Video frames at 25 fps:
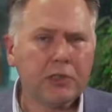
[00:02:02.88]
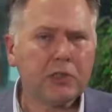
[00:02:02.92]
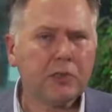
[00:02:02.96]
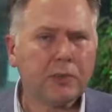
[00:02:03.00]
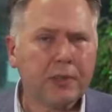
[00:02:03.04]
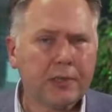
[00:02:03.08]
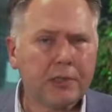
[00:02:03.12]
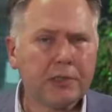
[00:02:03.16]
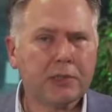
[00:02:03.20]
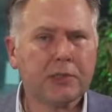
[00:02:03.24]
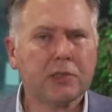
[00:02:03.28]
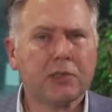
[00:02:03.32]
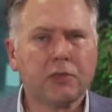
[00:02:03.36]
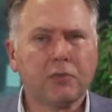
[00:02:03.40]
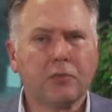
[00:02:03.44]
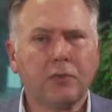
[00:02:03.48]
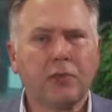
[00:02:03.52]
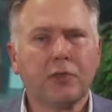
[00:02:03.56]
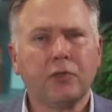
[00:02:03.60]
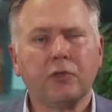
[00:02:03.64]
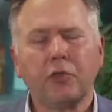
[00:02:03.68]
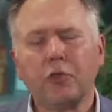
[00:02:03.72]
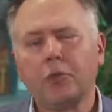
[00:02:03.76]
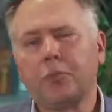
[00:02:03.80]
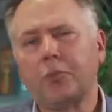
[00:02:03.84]
these questions
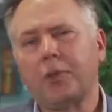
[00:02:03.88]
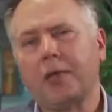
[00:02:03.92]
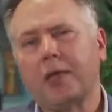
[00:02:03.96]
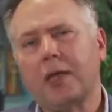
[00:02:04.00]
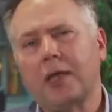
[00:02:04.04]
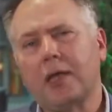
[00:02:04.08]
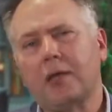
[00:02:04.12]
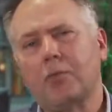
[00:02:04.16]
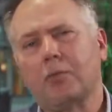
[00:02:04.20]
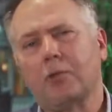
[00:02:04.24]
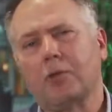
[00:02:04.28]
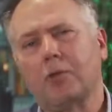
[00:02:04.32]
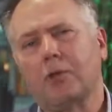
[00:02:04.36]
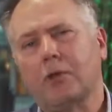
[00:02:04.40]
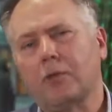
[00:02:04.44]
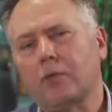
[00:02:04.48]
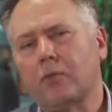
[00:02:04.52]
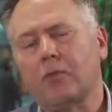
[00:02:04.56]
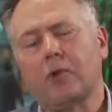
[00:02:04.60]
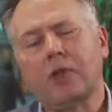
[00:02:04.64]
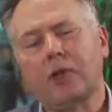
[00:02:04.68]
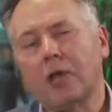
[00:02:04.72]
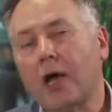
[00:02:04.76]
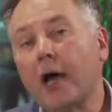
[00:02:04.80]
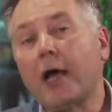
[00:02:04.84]
will
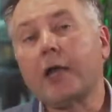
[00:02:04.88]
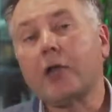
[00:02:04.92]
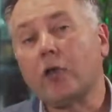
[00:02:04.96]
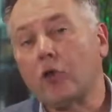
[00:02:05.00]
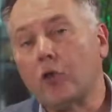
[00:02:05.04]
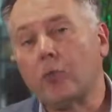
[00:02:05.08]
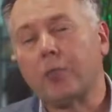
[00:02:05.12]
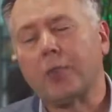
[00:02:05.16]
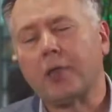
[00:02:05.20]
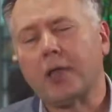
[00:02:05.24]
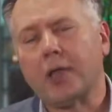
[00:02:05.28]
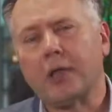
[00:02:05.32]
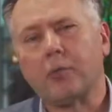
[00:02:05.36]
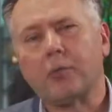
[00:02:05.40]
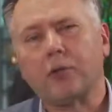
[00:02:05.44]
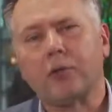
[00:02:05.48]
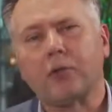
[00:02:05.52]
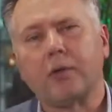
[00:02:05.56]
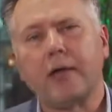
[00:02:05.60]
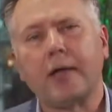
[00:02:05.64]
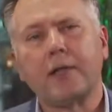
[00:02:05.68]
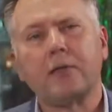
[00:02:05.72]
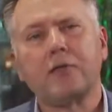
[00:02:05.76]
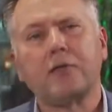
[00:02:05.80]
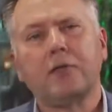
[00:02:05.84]
I not be able
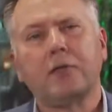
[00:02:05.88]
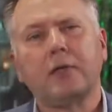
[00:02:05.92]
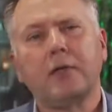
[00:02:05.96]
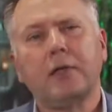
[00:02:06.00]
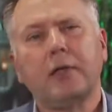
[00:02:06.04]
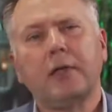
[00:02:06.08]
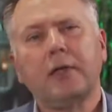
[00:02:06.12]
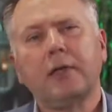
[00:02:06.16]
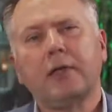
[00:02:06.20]
to answer,